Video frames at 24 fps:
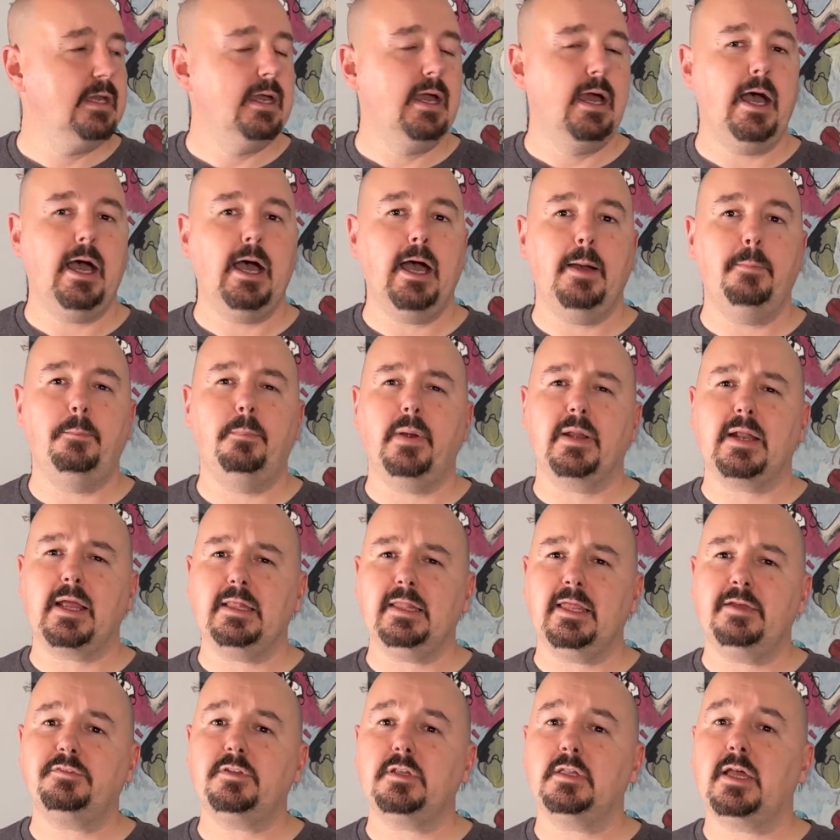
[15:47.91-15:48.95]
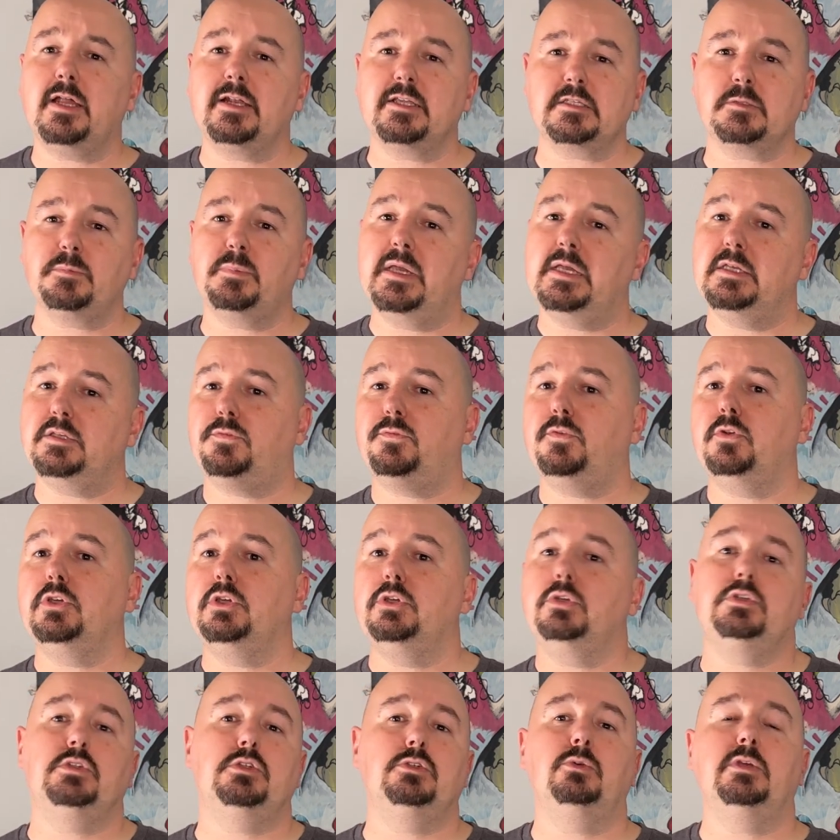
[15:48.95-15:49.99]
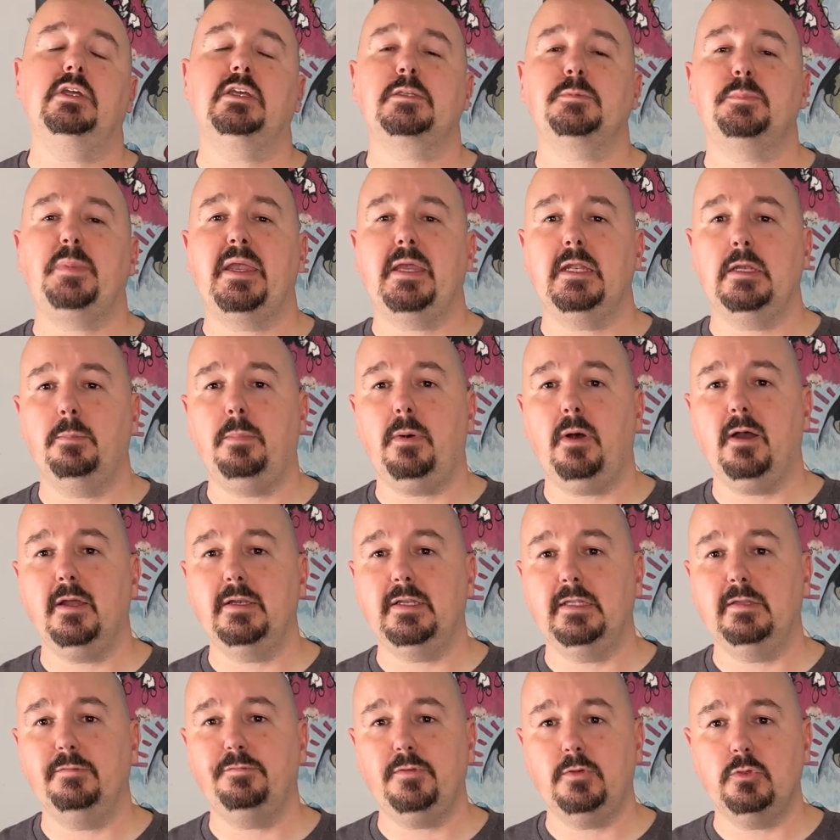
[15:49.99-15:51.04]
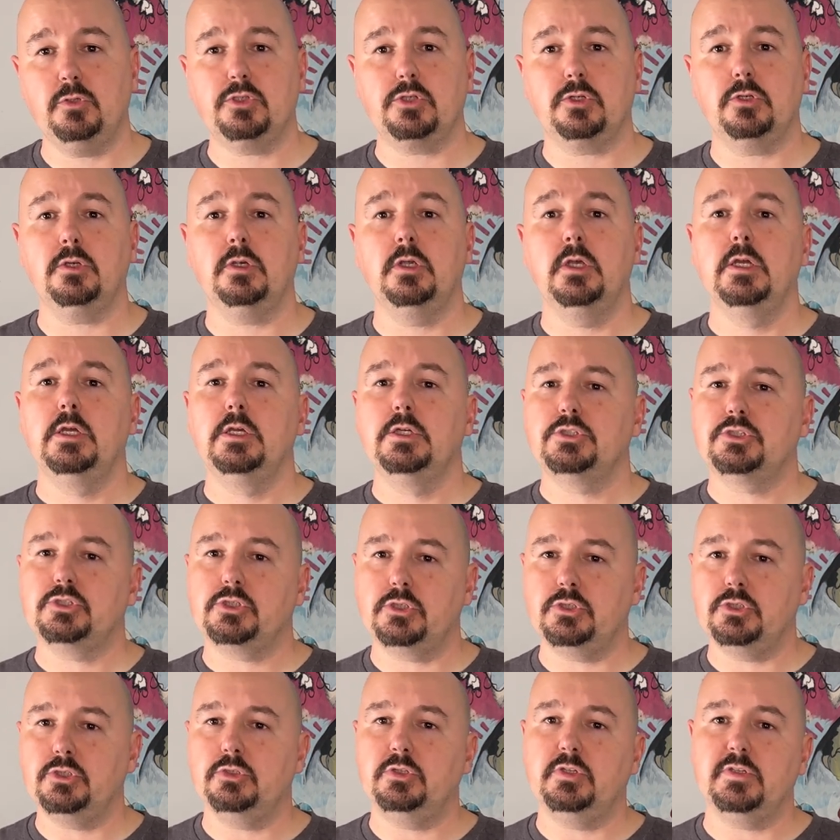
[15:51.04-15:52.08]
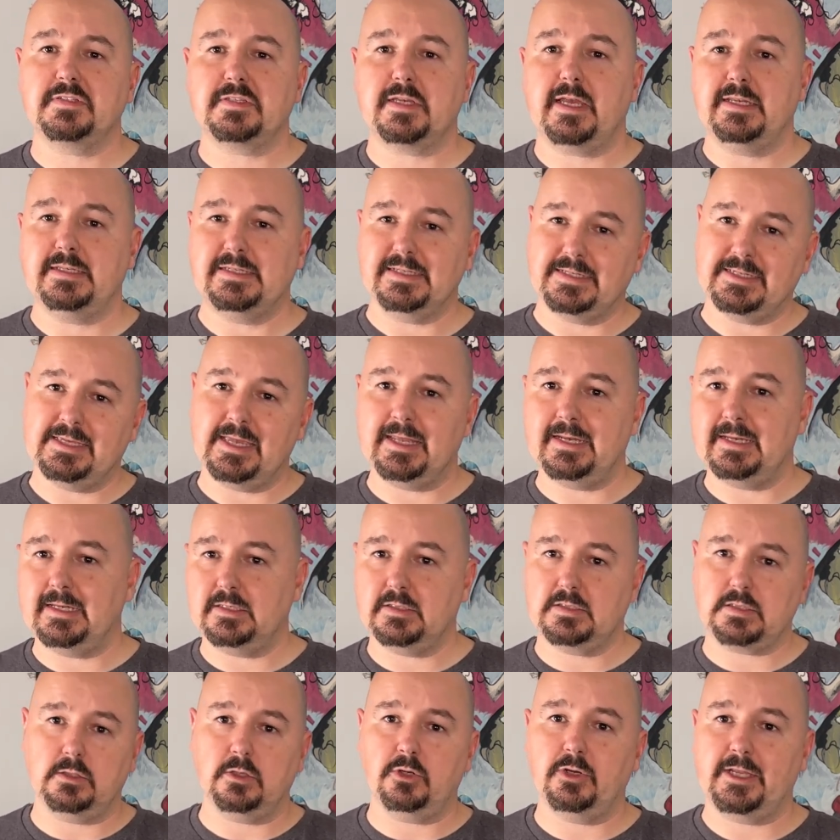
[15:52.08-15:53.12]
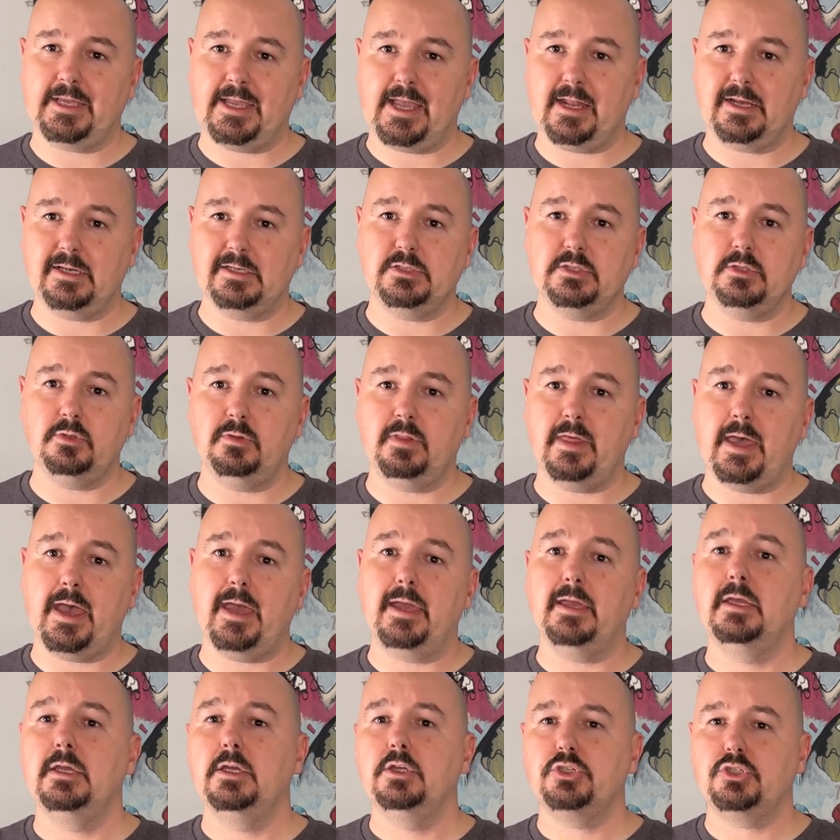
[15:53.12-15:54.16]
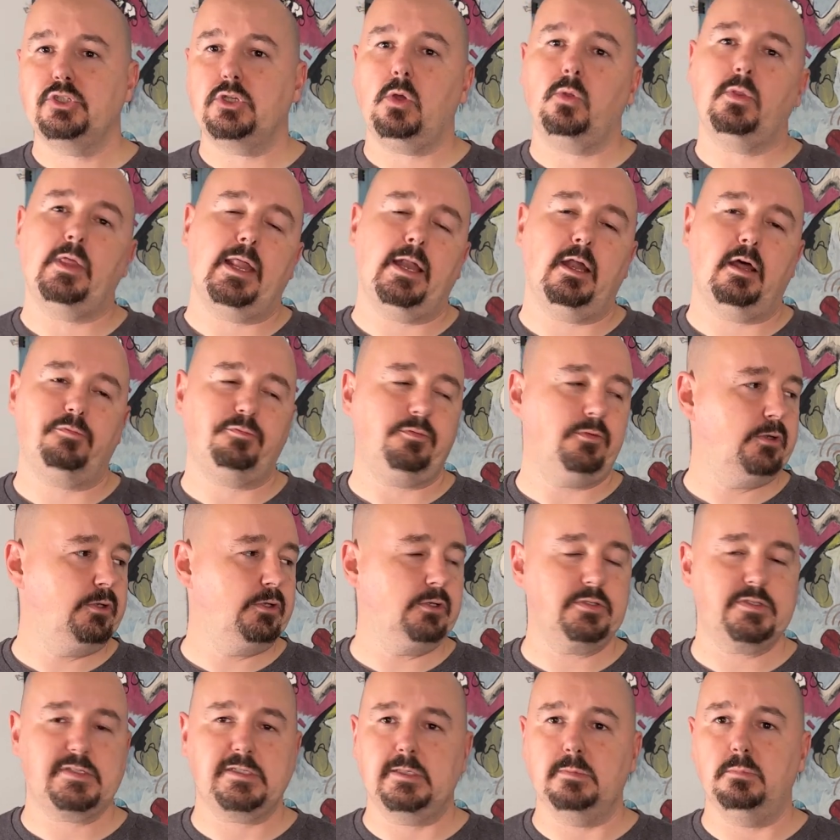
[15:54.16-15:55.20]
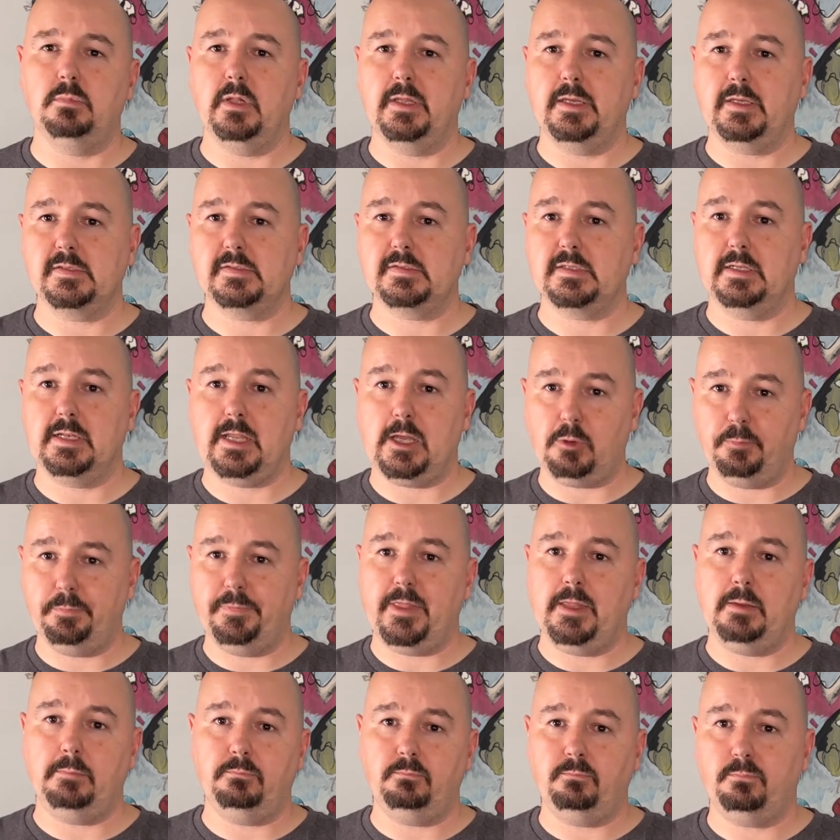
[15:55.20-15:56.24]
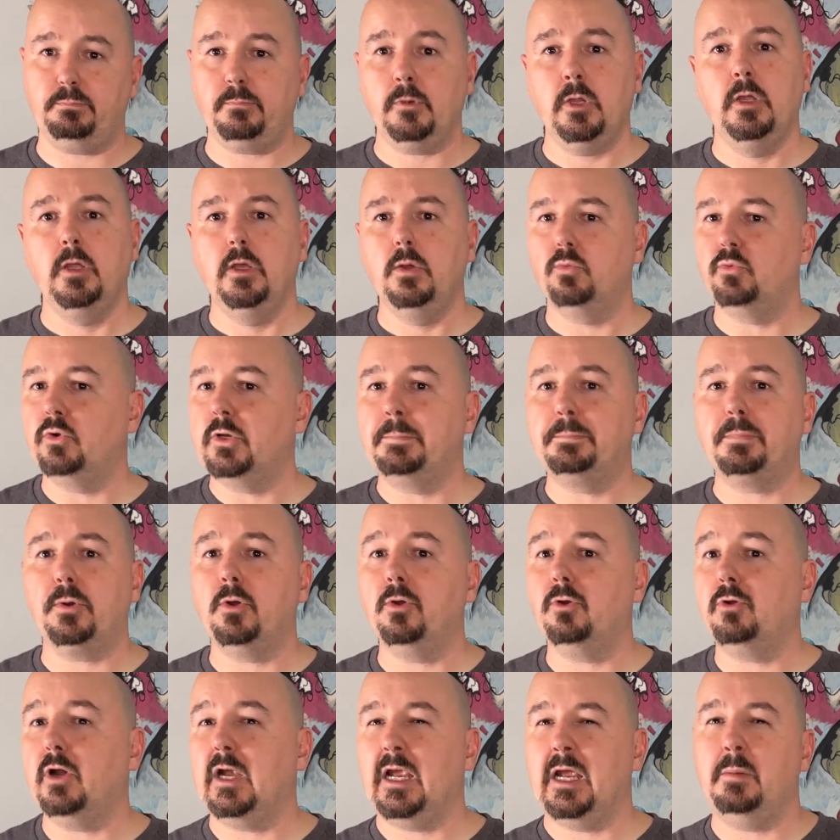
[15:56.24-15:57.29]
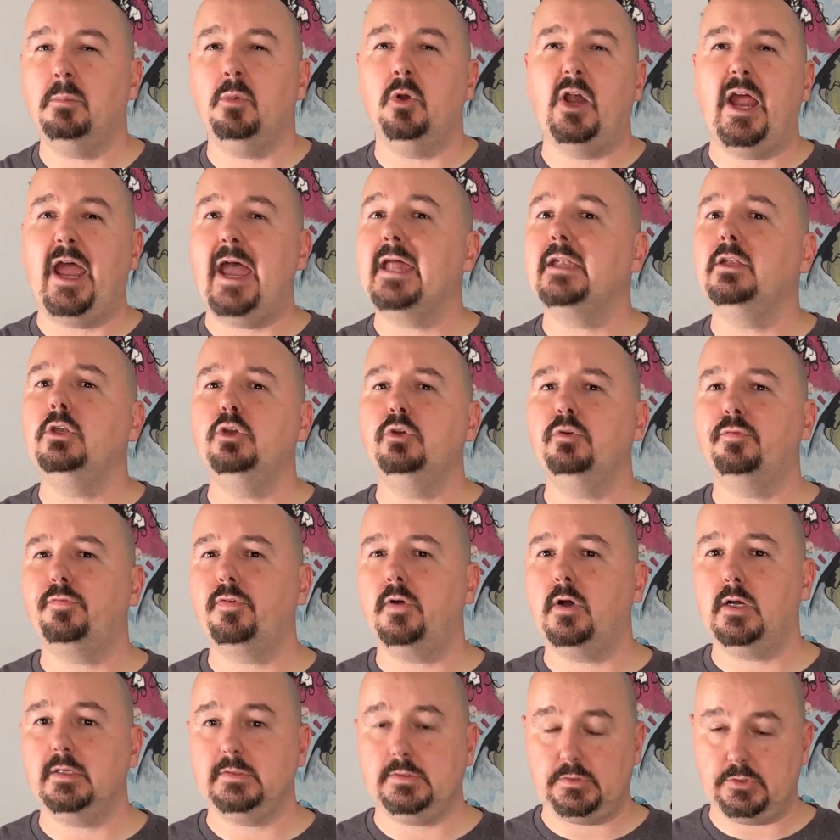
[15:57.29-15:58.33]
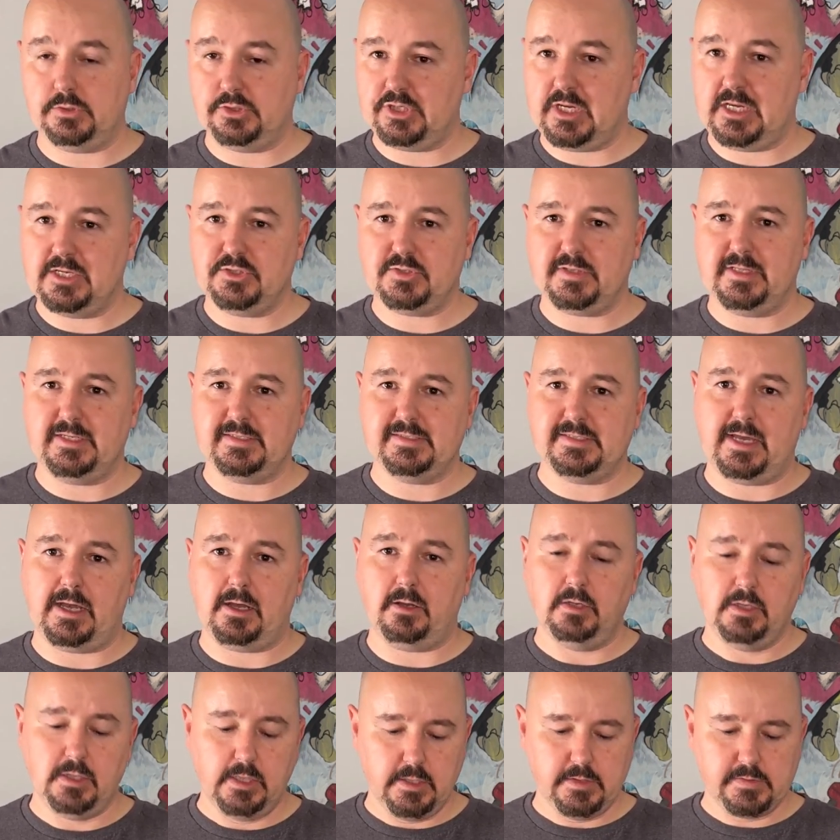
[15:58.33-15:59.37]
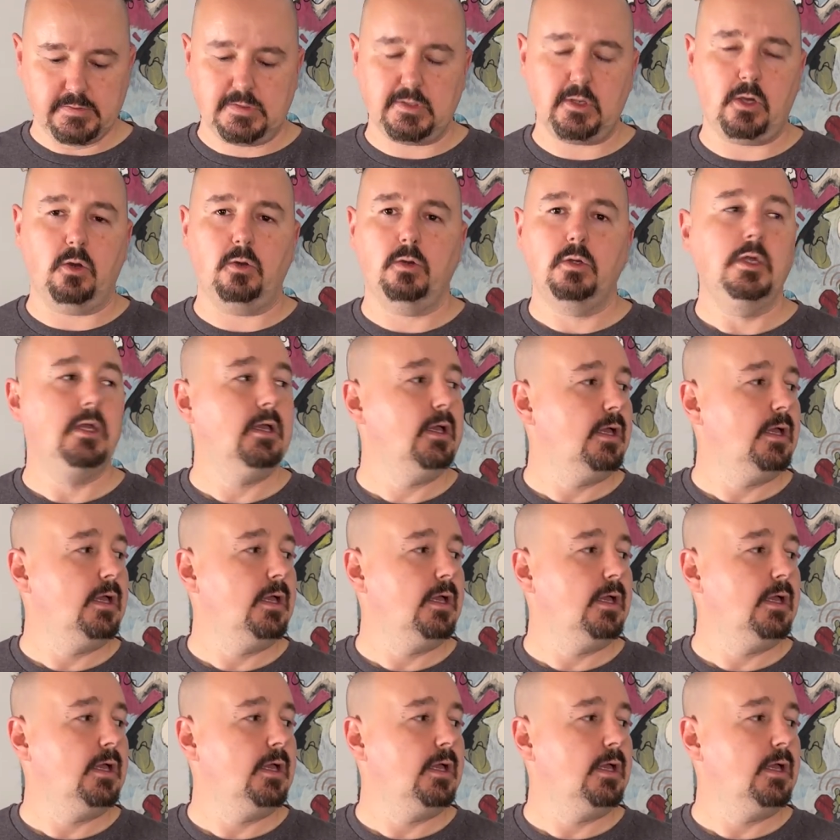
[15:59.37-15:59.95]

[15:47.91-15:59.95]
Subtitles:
but I left a lot of space for you to expand upon in the future should you decide to get into learning how to do that, show that off for your siblings and help them reprogram or add new fonts or change things out. So